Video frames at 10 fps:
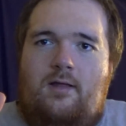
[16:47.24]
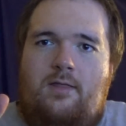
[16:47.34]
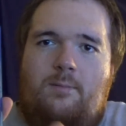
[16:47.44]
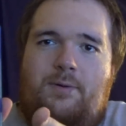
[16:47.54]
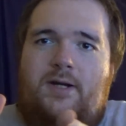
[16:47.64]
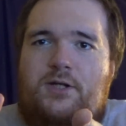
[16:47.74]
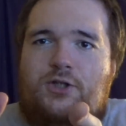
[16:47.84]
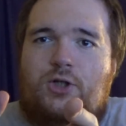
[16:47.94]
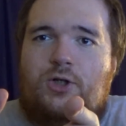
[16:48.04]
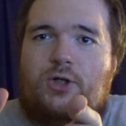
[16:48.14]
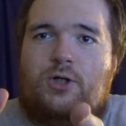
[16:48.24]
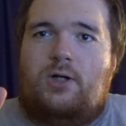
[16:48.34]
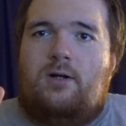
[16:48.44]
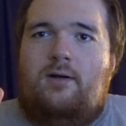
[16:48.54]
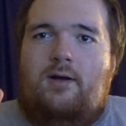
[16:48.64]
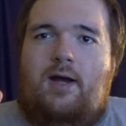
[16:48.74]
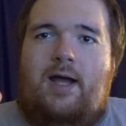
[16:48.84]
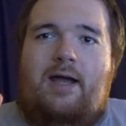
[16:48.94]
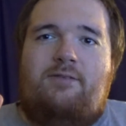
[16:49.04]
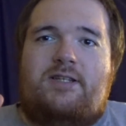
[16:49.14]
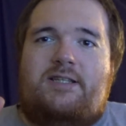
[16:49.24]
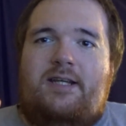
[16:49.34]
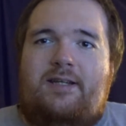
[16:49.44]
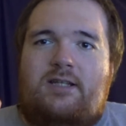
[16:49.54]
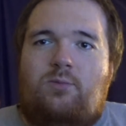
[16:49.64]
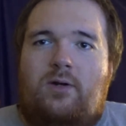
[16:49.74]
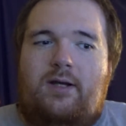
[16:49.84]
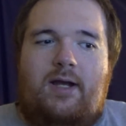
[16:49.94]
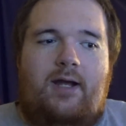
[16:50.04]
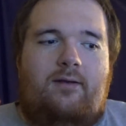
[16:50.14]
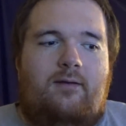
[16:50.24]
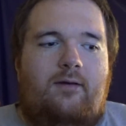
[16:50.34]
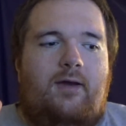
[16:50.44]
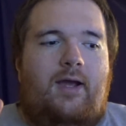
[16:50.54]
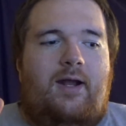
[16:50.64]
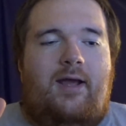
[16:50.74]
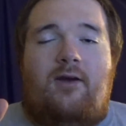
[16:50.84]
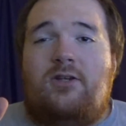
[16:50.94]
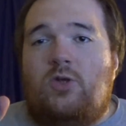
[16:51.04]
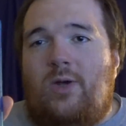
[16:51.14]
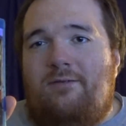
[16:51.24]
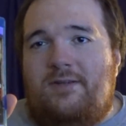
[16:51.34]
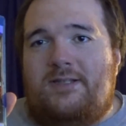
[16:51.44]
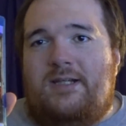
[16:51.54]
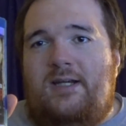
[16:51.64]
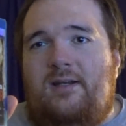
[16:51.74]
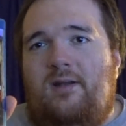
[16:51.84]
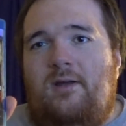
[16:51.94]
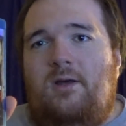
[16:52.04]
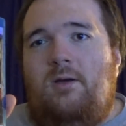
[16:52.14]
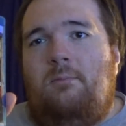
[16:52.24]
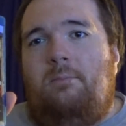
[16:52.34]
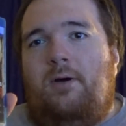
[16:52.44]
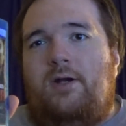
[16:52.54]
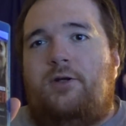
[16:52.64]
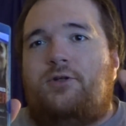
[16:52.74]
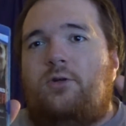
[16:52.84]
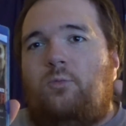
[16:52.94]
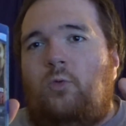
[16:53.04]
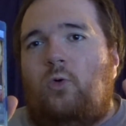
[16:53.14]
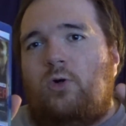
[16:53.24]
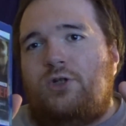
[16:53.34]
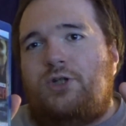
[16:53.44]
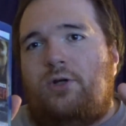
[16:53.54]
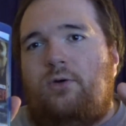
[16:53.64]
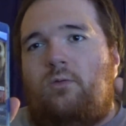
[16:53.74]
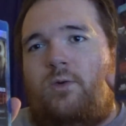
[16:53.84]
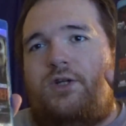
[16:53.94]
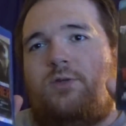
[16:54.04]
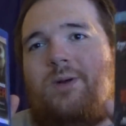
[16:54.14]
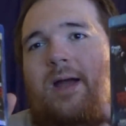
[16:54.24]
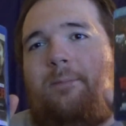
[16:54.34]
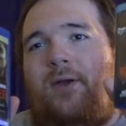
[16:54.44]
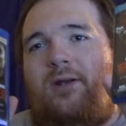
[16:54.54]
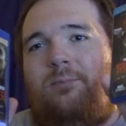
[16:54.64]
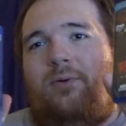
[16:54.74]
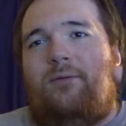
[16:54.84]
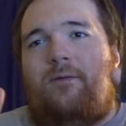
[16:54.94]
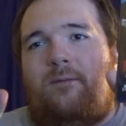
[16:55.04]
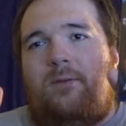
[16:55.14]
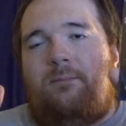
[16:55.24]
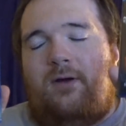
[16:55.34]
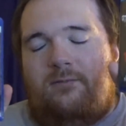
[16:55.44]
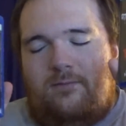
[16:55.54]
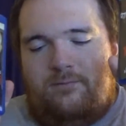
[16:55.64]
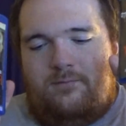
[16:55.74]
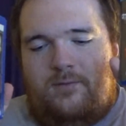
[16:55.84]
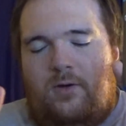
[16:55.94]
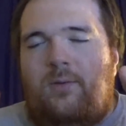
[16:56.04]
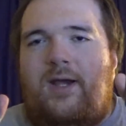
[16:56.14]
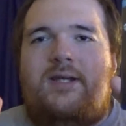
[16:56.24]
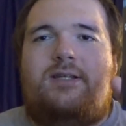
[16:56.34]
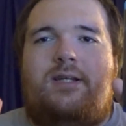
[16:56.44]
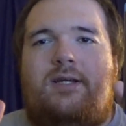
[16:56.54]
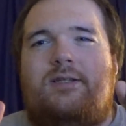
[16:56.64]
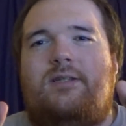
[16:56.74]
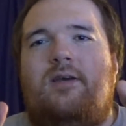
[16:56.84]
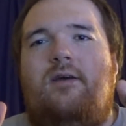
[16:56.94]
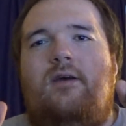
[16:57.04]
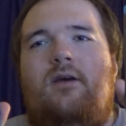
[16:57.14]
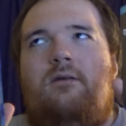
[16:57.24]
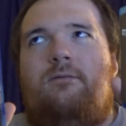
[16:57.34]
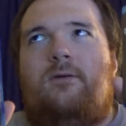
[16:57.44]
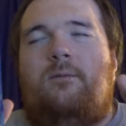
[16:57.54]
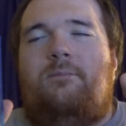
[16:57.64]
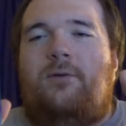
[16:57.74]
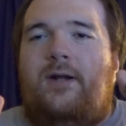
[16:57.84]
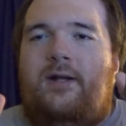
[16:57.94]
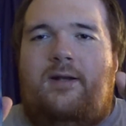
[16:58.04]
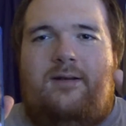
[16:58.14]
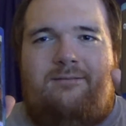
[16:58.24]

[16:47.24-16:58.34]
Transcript: The Punisher. I haven't seen this one yet, and I also haven't seen Punisher Warzone, which is why I picked both of them up off of Go Hastings for a pretty